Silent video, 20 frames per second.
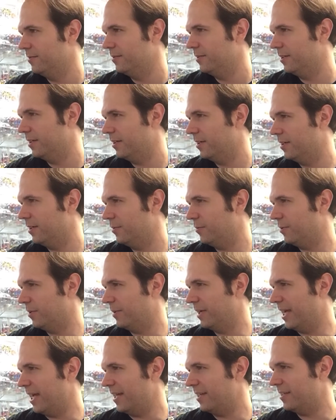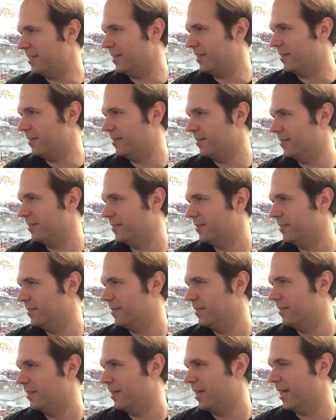Where are we at here?
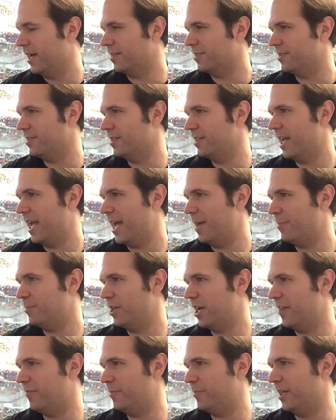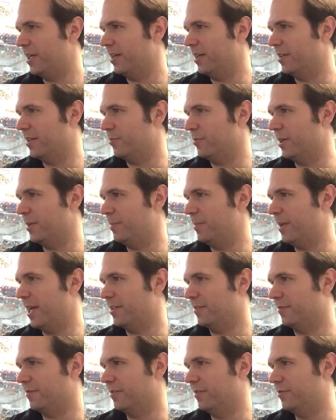I could see Camshaft being another repaint
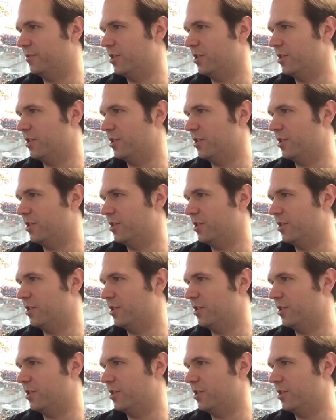of Cliff